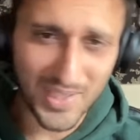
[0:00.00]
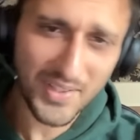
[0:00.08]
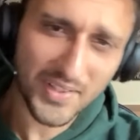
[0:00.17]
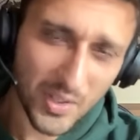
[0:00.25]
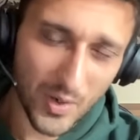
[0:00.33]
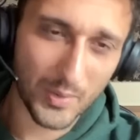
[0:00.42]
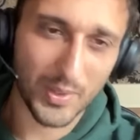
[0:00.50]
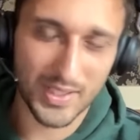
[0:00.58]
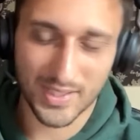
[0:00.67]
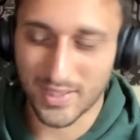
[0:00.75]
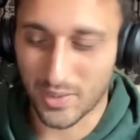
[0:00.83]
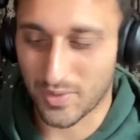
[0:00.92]
So I will,
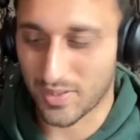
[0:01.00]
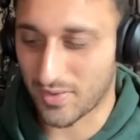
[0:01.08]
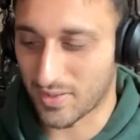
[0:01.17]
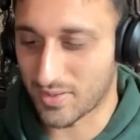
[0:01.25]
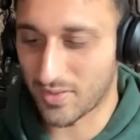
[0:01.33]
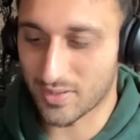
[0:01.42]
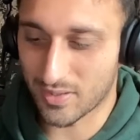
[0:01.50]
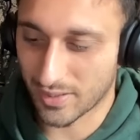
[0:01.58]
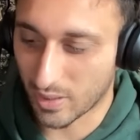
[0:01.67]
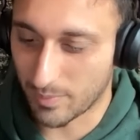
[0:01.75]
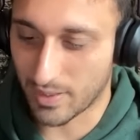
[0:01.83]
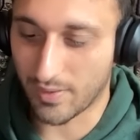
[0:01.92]
there's a
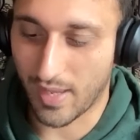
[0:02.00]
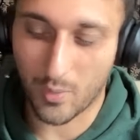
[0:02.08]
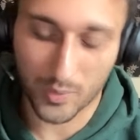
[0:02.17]
little bit of that.